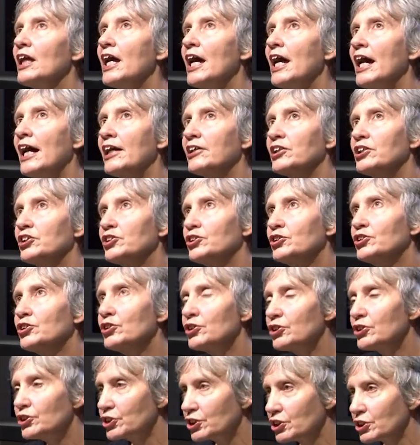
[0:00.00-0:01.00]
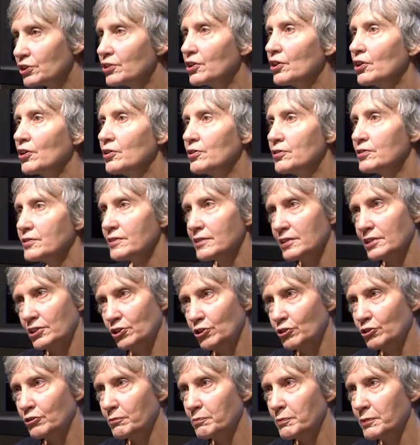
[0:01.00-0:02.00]
how to nurture those in
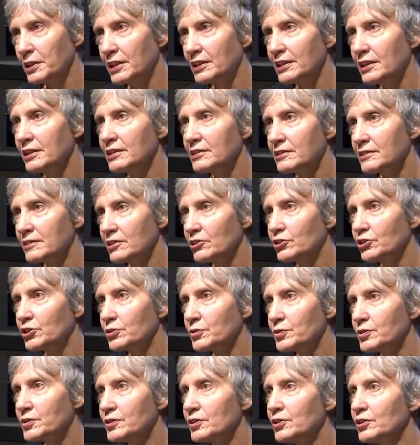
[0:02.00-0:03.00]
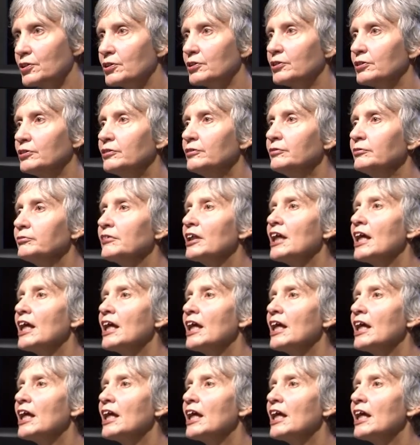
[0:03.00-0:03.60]
your immediate social circle,